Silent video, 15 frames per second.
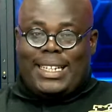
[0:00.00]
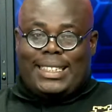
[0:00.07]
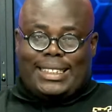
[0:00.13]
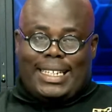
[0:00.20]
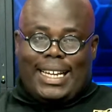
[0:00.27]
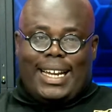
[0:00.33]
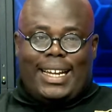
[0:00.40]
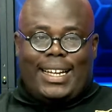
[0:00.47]
may
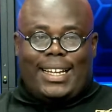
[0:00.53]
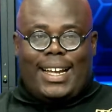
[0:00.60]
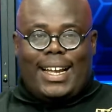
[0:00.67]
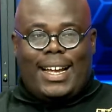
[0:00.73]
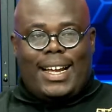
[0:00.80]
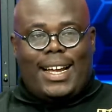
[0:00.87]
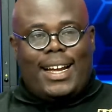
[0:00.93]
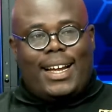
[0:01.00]
say,
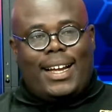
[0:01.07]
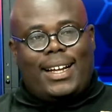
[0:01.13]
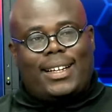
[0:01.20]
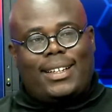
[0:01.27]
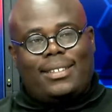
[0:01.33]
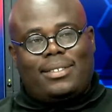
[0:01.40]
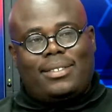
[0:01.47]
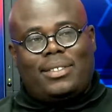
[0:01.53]

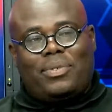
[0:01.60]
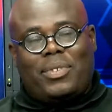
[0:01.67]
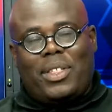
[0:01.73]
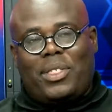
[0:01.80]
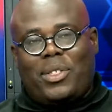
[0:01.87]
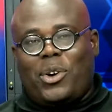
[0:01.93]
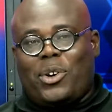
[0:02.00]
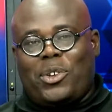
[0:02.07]

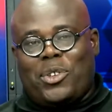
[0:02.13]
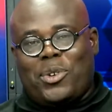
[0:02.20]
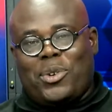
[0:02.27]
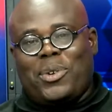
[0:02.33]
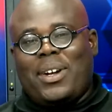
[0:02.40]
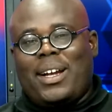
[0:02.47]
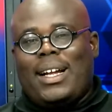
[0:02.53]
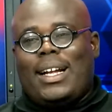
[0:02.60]
even though
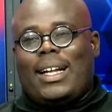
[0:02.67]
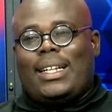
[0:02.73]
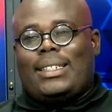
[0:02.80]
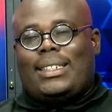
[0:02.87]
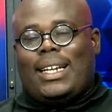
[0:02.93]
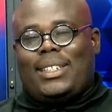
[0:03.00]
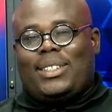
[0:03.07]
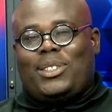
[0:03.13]
you
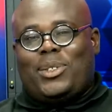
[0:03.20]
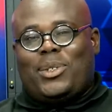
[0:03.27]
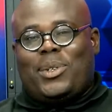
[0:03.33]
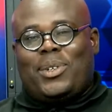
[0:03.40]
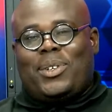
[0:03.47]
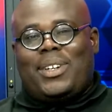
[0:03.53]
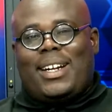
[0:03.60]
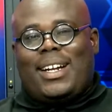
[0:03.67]
tend
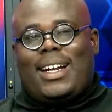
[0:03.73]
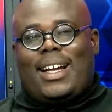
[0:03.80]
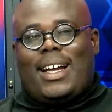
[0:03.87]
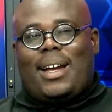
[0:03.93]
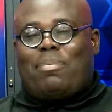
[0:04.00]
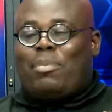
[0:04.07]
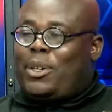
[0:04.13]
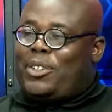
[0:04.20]
to
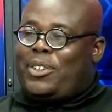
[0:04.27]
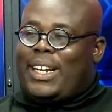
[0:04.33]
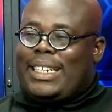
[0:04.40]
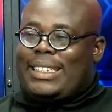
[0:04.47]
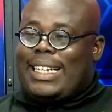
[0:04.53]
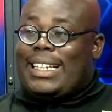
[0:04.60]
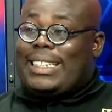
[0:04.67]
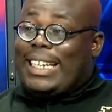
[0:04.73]

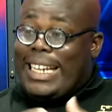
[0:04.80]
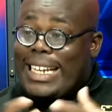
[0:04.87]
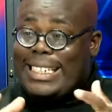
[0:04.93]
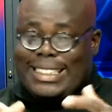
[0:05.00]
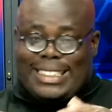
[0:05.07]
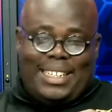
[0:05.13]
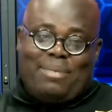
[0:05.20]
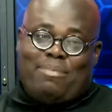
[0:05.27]
portray it as
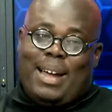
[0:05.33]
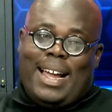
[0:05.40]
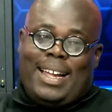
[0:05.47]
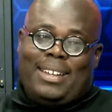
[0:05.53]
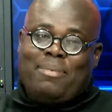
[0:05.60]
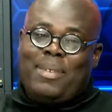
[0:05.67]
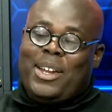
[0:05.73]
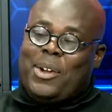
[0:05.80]
easy, but
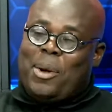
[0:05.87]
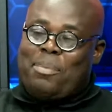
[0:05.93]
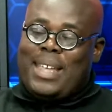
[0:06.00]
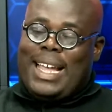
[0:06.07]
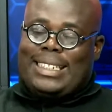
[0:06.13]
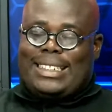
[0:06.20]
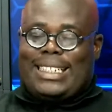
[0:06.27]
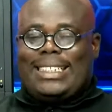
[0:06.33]
it may not
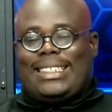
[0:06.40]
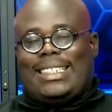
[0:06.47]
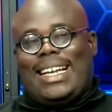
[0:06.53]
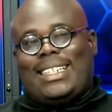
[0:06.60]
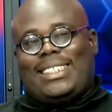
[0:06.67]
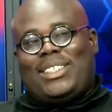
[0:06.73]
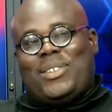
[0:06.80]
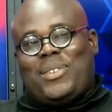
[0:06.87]
be as easy
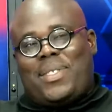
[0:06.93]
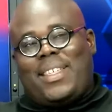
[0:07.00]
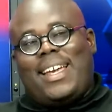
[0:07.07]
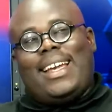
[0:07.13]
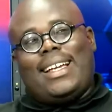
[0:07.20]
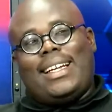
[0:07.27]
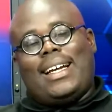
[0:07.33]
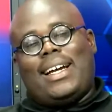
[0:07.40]
as you
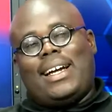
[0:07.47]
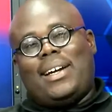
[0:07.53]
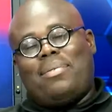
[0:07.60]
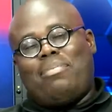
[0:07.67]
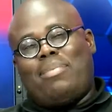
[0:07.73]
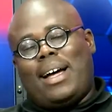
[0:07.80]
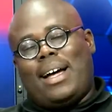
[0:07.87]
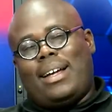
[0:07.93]
think.
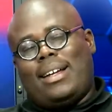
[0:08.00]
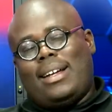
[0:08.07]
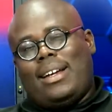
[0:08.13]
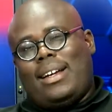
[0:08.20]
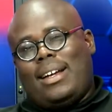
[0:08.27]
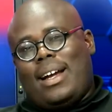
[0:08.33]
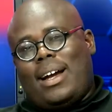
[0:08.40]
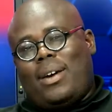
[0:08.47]
But
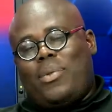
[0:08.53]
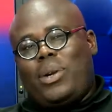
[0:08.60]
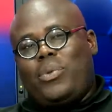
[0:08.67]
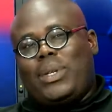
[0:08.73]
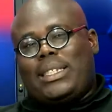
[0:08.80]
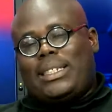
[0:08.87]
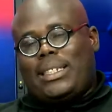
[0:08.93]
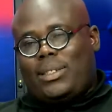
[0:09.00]

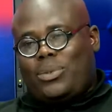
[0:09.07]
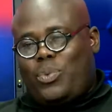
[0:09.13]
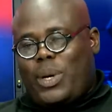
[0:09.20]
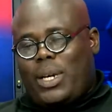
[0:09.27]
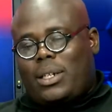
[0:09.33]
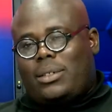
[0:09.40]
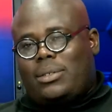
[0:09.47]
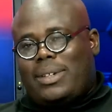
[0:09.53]
when we say
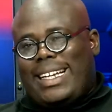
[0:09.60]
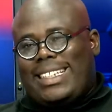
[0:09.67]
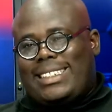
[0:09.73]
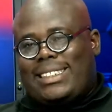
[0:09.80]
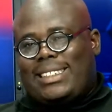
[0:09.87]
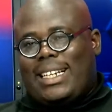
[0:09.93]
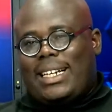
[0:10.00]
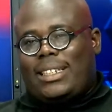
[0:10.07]
will,
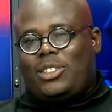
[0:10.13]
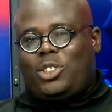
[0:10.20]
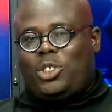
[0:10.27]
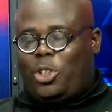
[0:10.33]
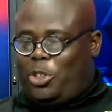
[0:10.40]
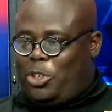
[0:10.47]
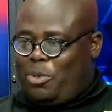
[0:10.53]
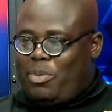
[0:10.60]
it's a
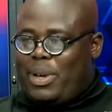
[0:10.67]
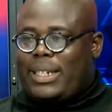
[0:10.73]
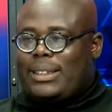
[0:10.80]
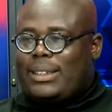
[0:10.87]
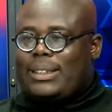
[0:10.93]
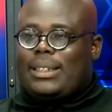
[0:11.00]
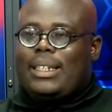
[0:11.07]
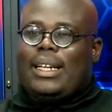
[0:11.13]

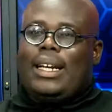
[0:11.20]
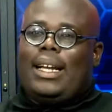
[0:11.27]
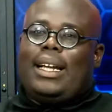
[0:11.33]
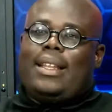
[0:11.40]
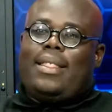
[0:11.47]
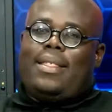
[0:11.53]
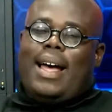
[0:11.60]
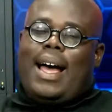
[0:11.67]
document
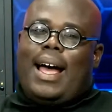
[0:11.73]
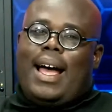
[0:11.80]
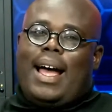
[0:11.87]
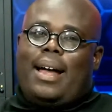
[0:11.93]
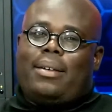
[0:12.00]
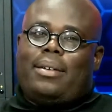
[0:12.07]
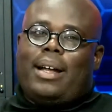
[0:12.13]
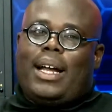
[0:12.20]

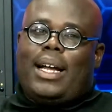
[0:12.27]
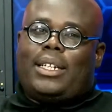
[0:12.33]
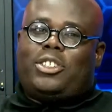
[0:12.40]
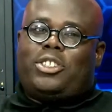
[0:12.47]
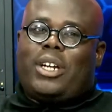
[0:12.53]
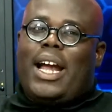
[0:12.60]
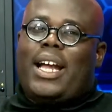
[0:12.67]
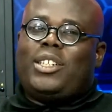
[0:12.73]
that
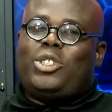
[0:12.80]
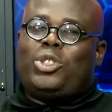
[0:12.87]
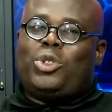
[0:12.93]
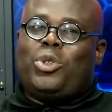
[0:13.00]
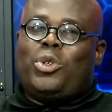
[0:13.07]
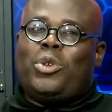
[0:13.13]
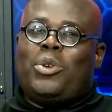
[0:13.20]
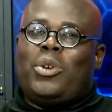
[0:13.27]
try
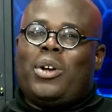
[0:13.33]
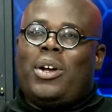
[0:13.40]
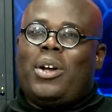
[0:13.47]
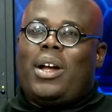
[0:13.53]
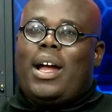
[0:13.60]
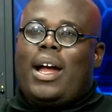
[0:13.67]
to